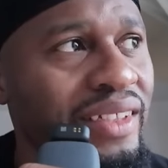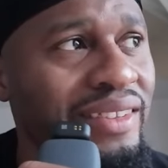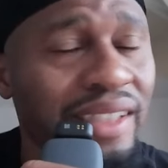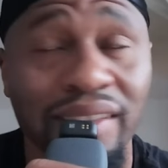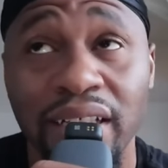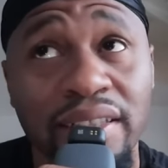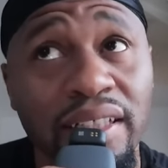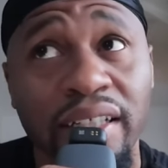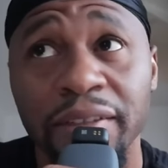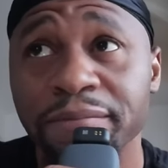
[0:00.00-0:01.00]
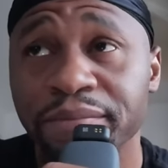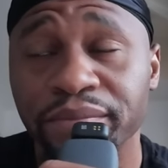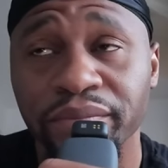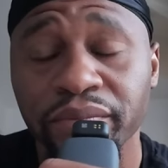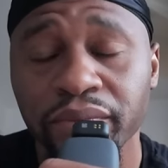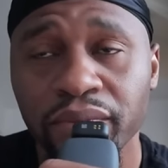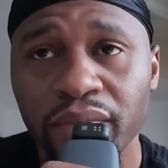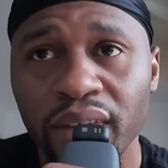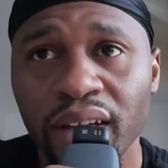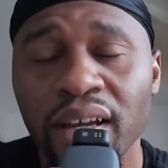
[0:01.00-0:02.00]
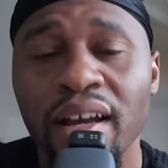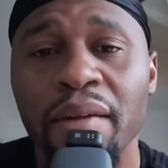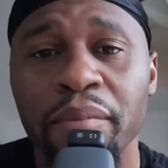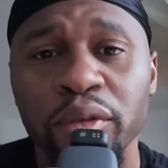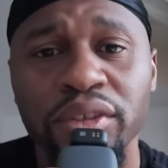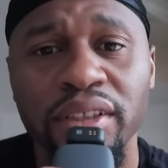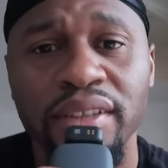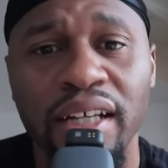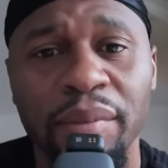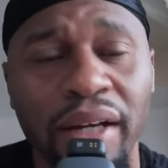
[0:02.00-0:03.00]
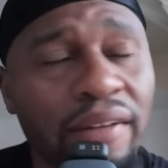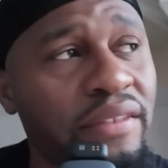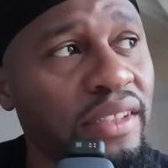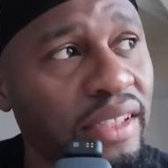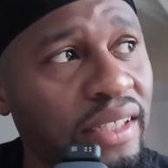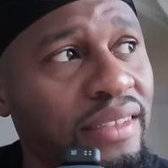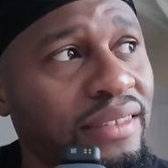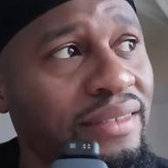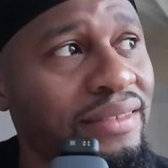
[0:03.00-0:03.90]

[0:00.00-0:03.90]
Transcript: Cause as I said, most of the time I have to get